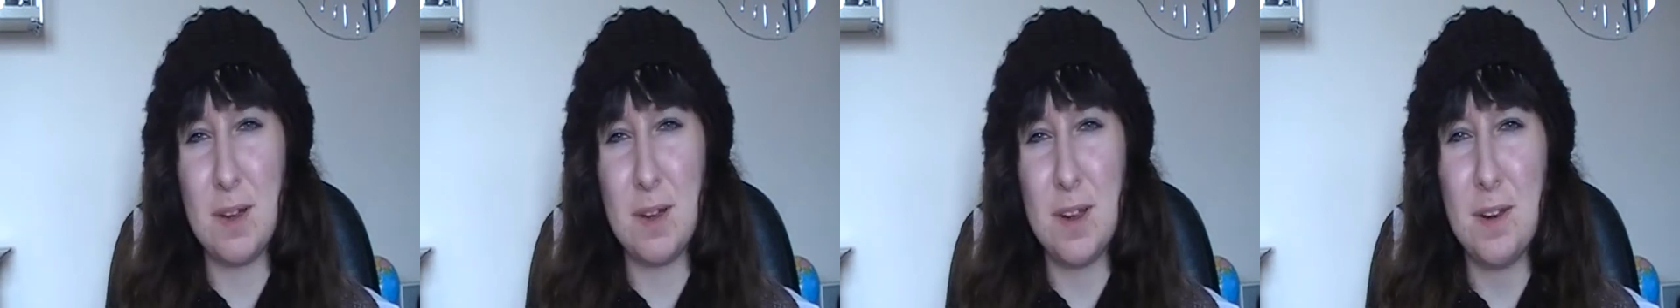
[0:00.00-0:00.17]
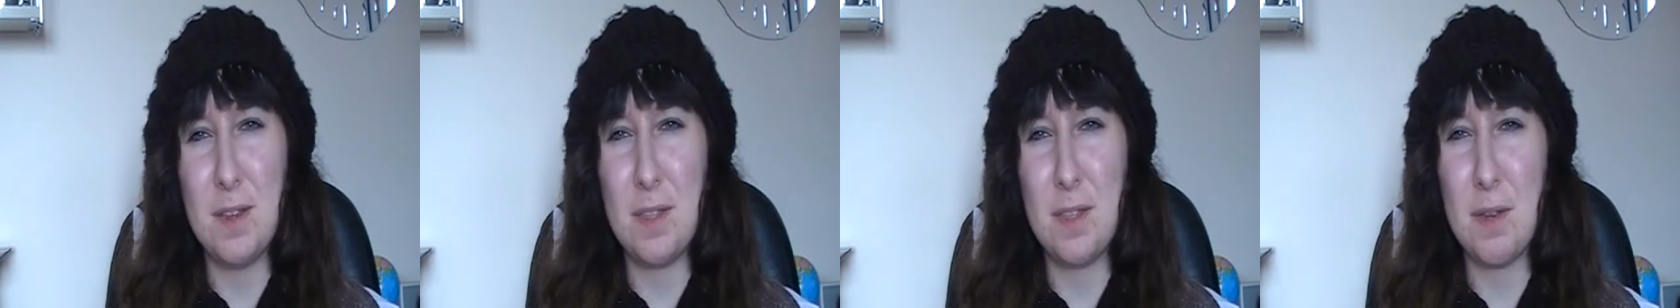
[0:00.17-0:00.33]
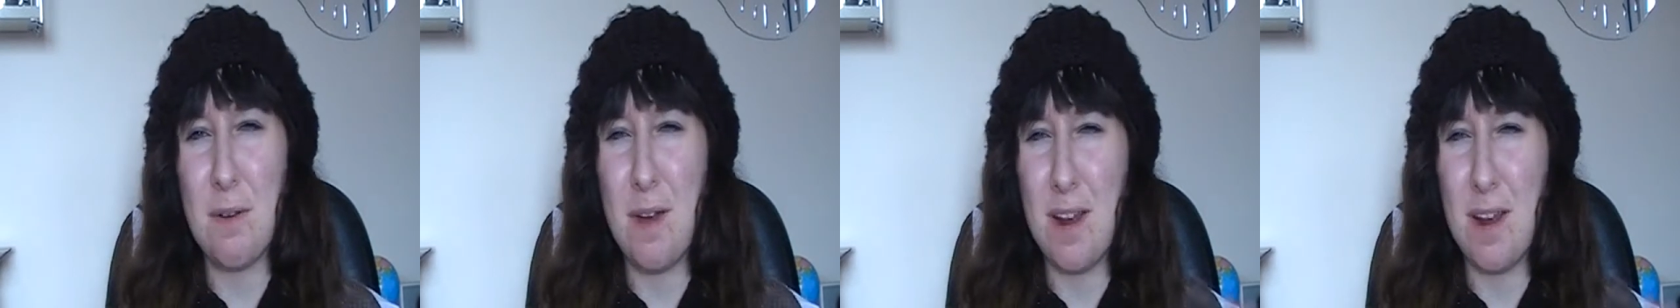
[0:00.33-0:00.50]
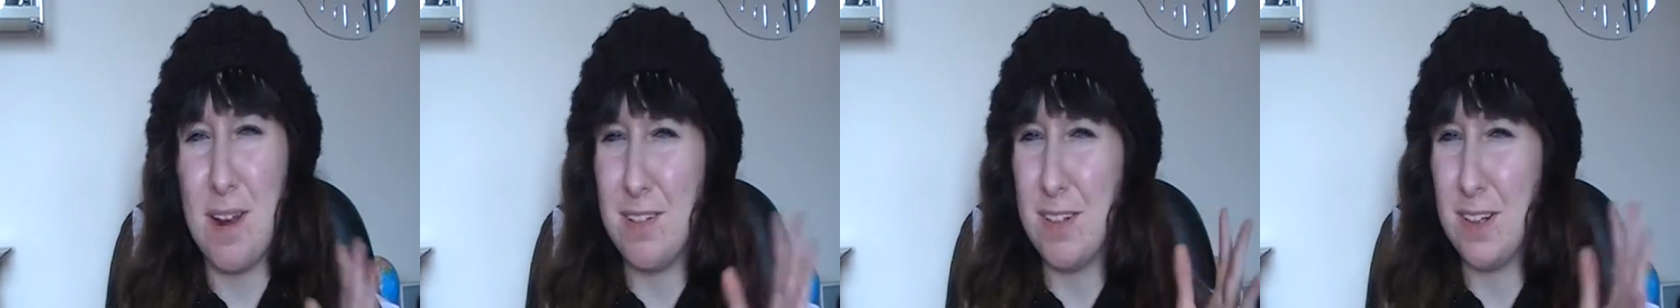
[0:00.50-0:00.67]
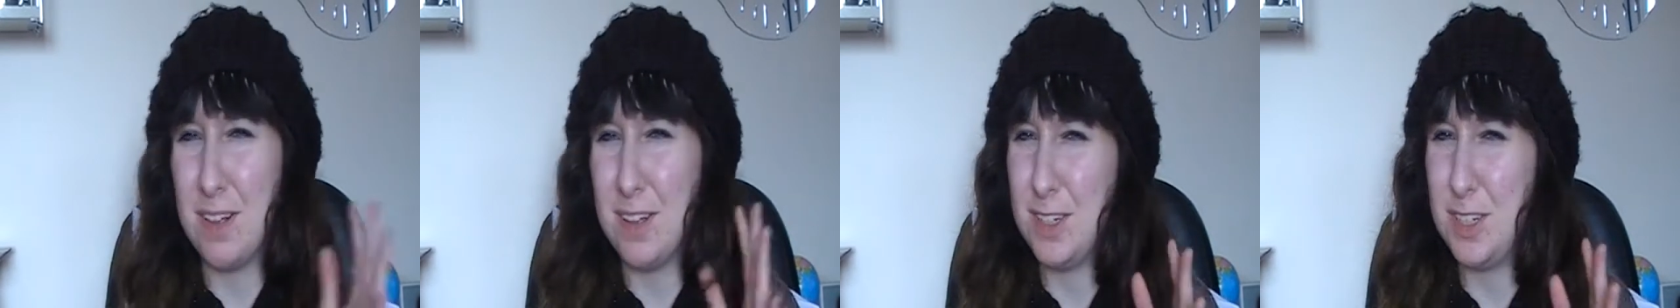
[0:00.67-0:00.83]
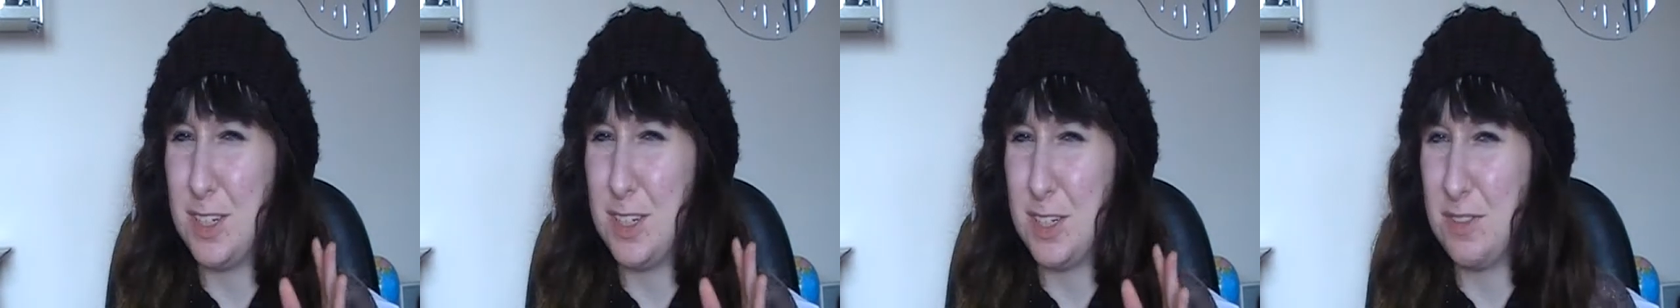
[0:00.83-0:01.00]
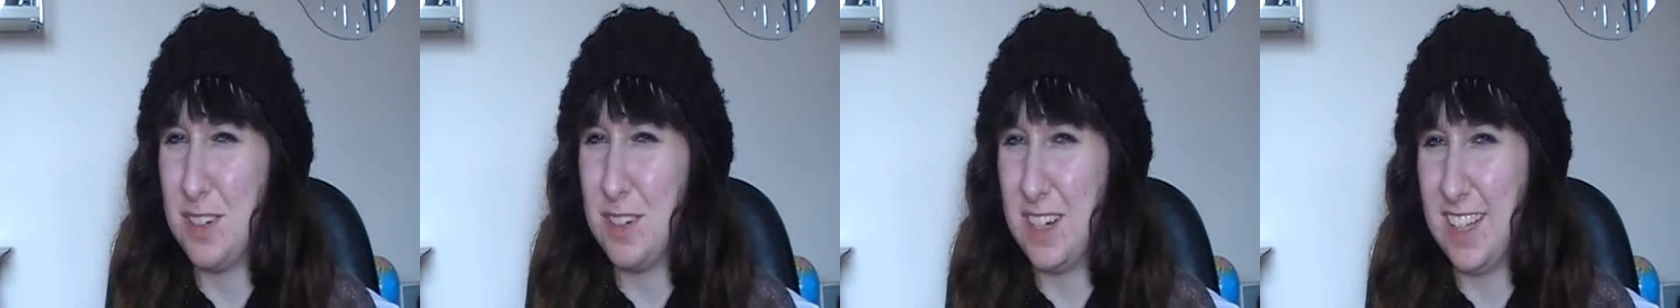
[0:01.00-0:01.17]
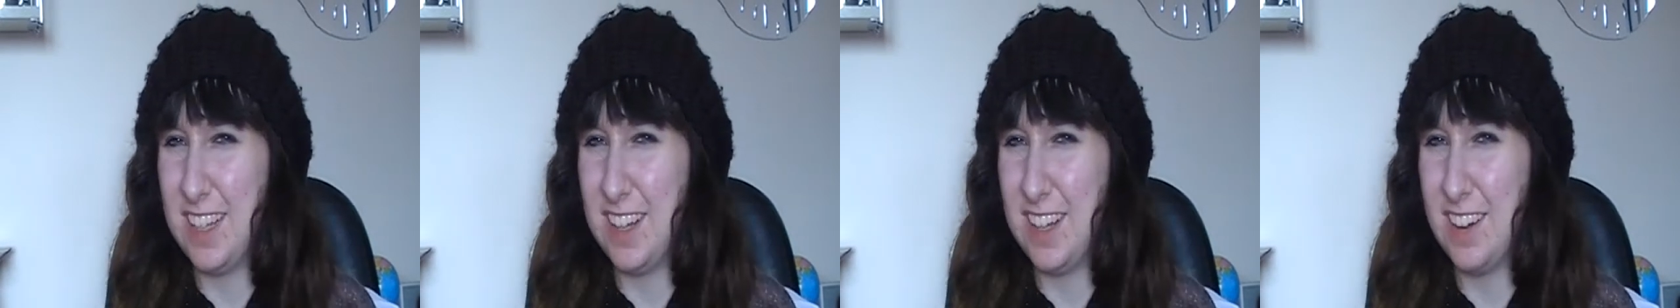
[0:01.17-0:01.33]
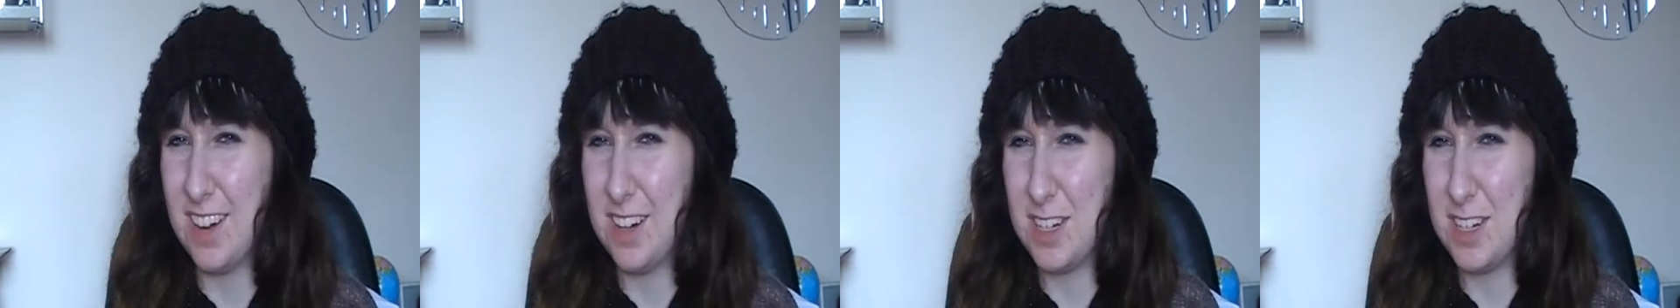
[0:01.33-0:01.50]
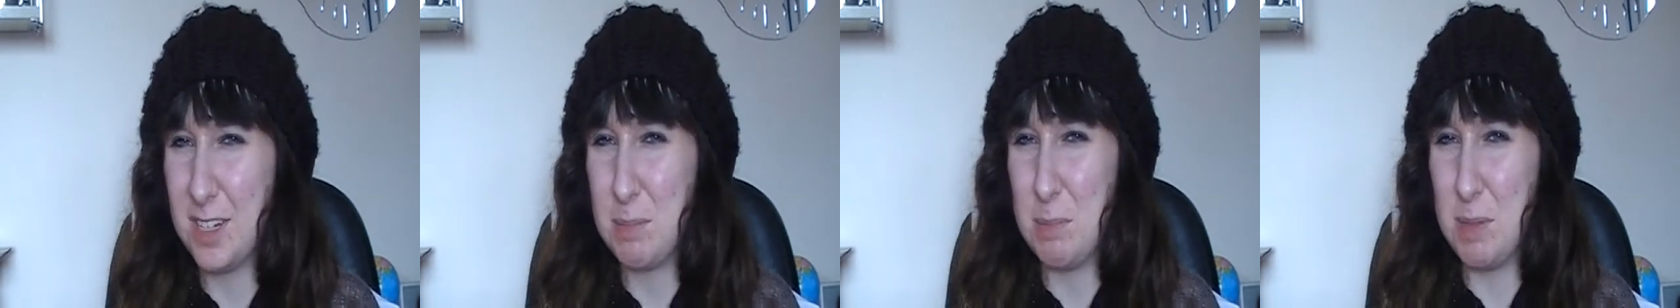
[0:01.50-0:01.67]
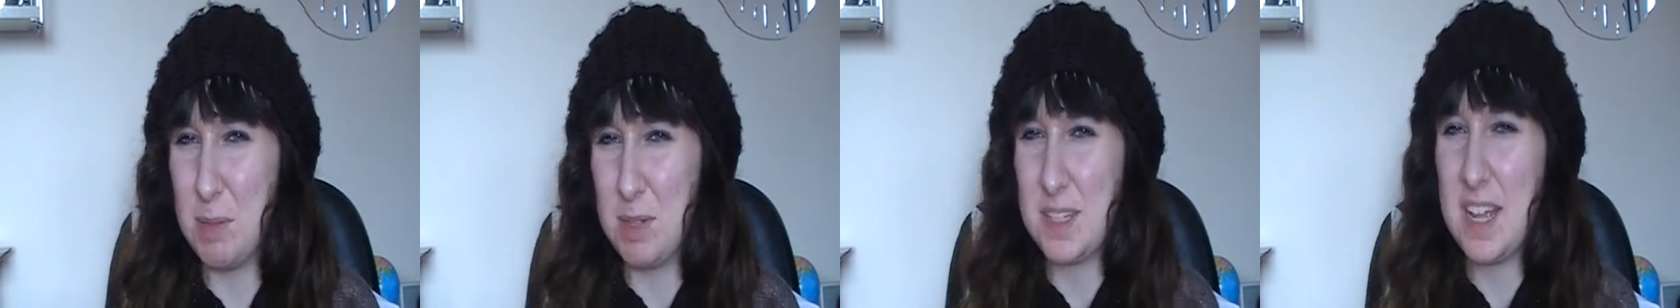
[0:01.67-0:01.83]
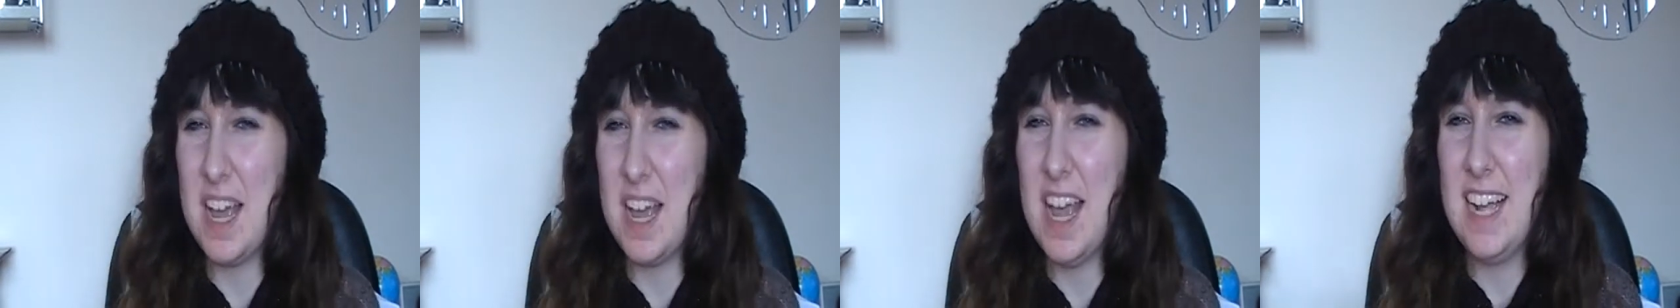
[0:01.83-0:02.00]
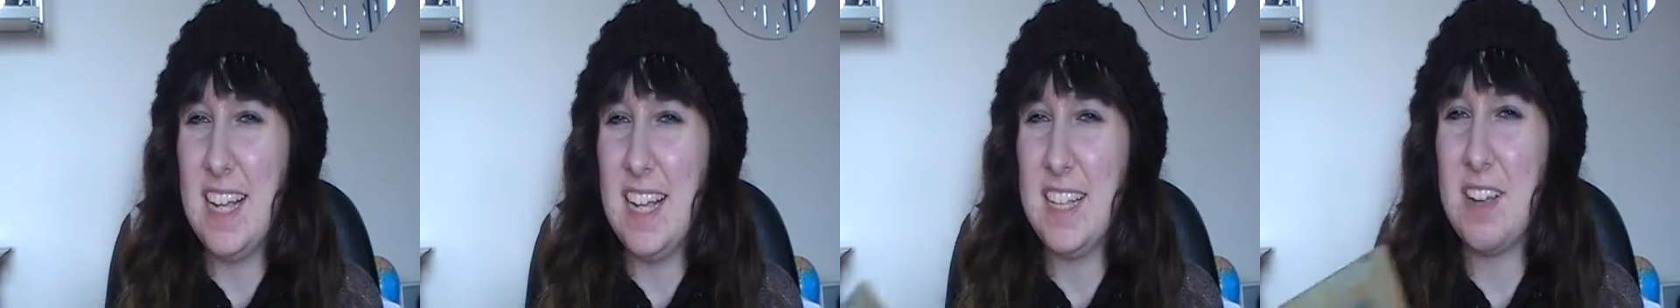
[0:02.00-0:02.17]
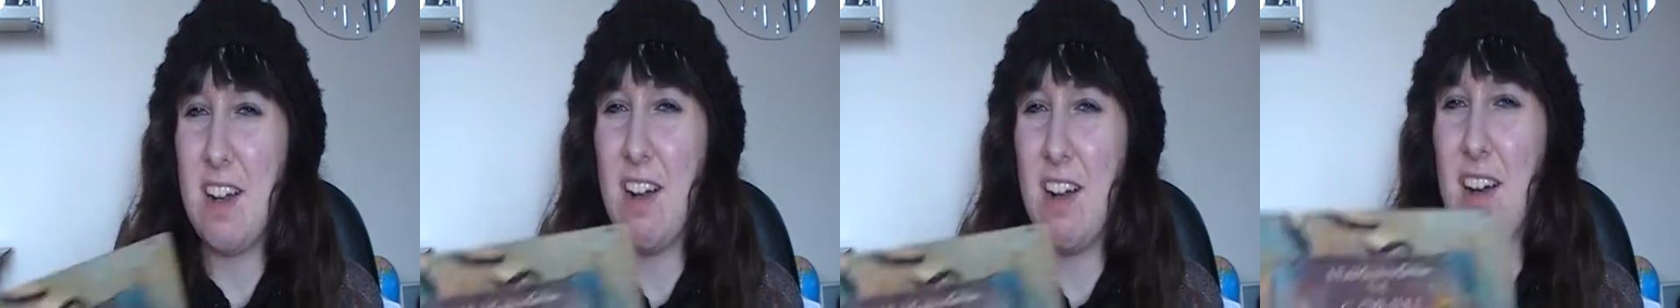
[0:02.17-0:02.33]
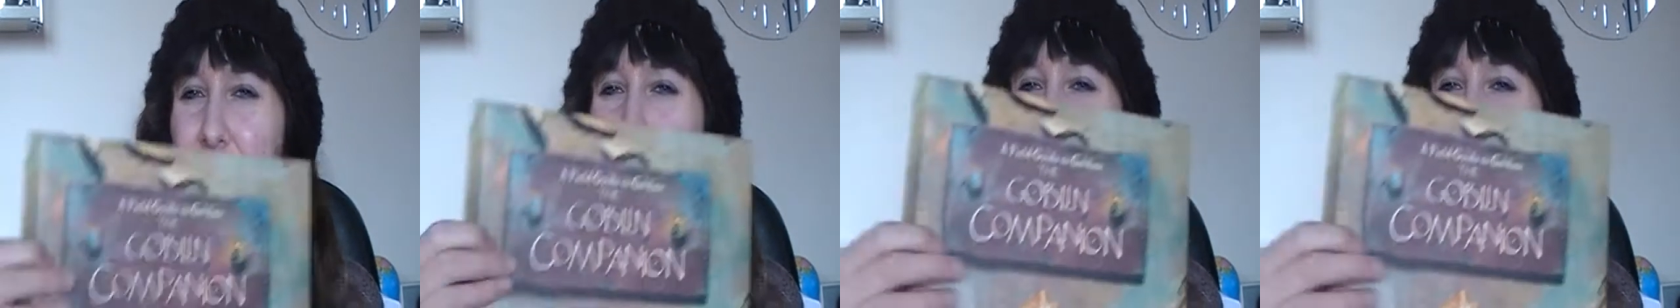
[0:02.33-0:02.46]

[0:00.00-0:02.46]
another one of those just really gorgeous books. It's got a